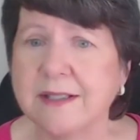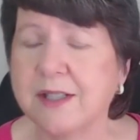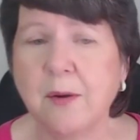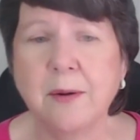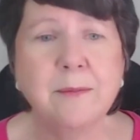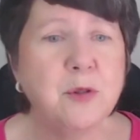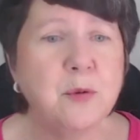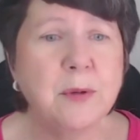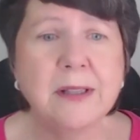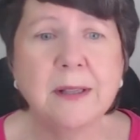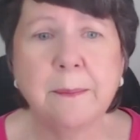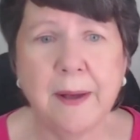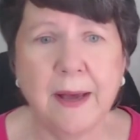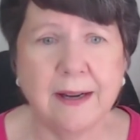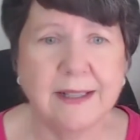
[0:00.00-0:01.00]
So I'm doing the
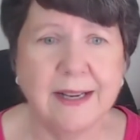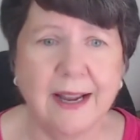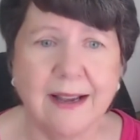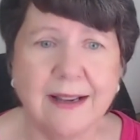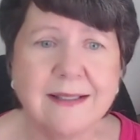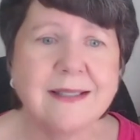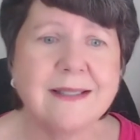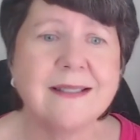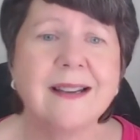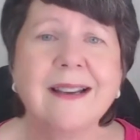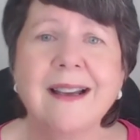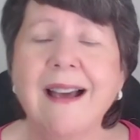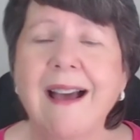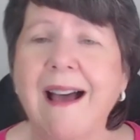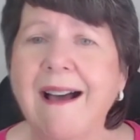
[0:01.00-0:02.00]
podcast.
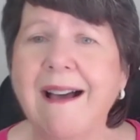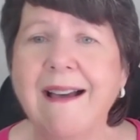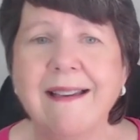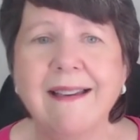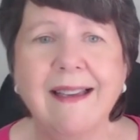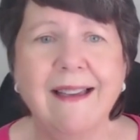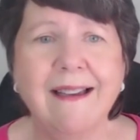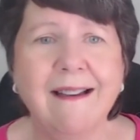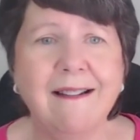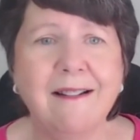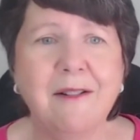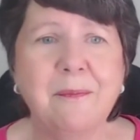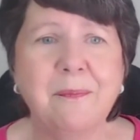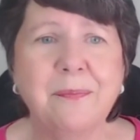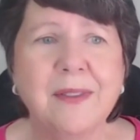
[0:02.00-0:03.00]
I
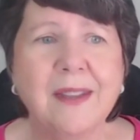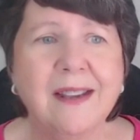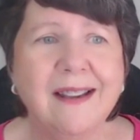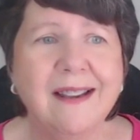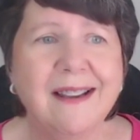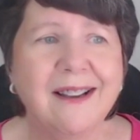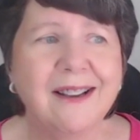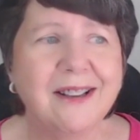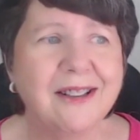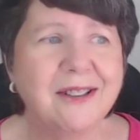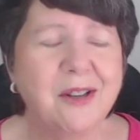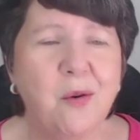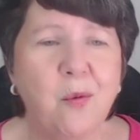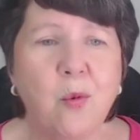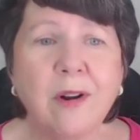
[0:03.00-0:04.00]
am I
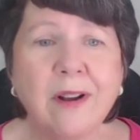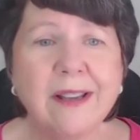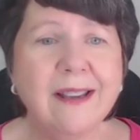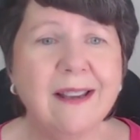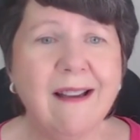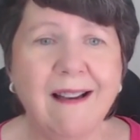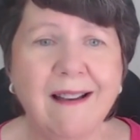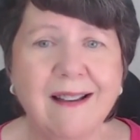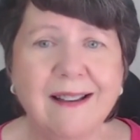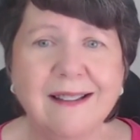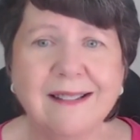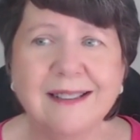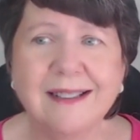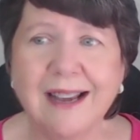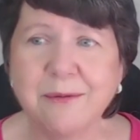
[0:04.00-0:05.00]

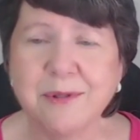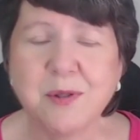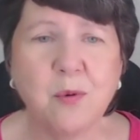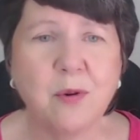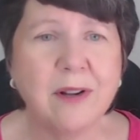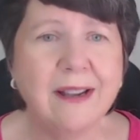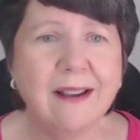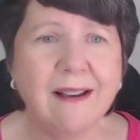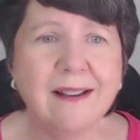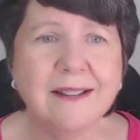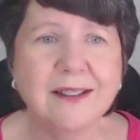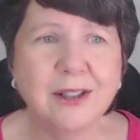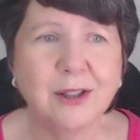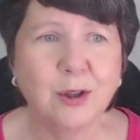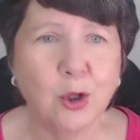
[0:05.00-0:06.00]
was working on
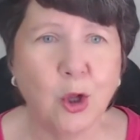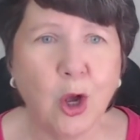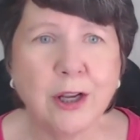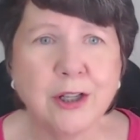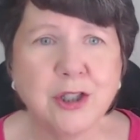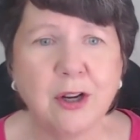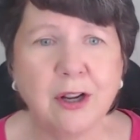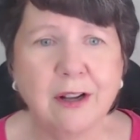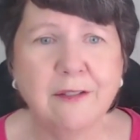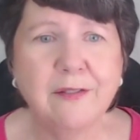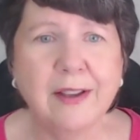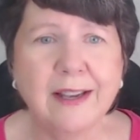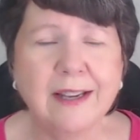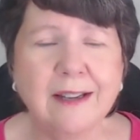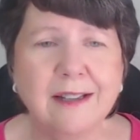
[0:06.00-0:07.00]
the launch of
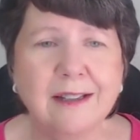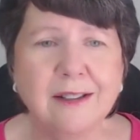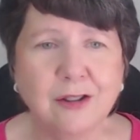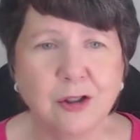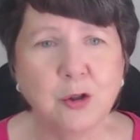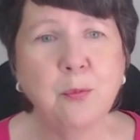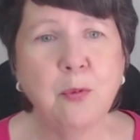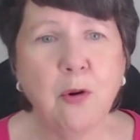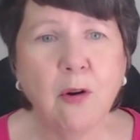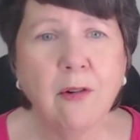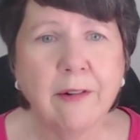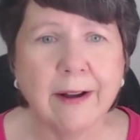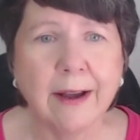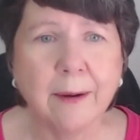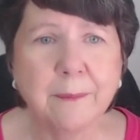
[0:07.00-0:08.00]
a new
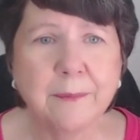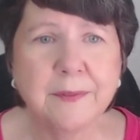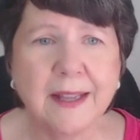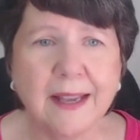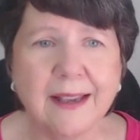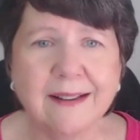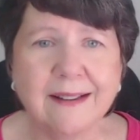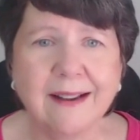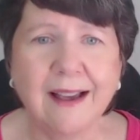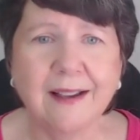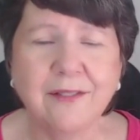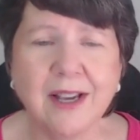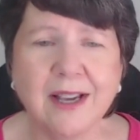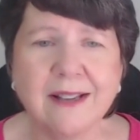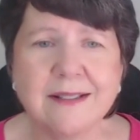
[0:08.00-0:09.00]
program that I've
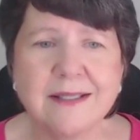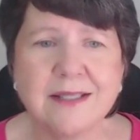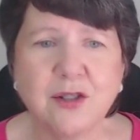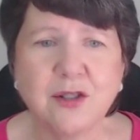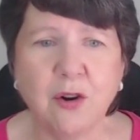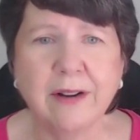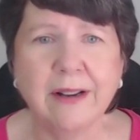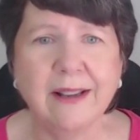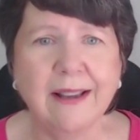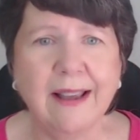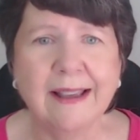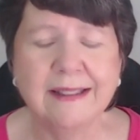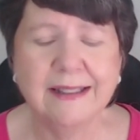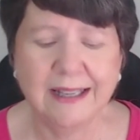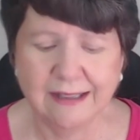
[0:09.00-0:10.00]
got starting
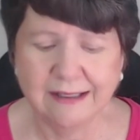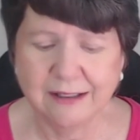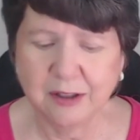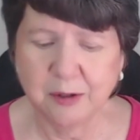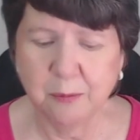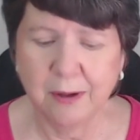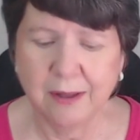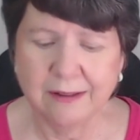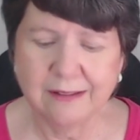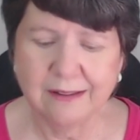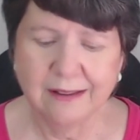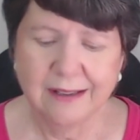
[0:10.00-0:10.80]
at the end of the month.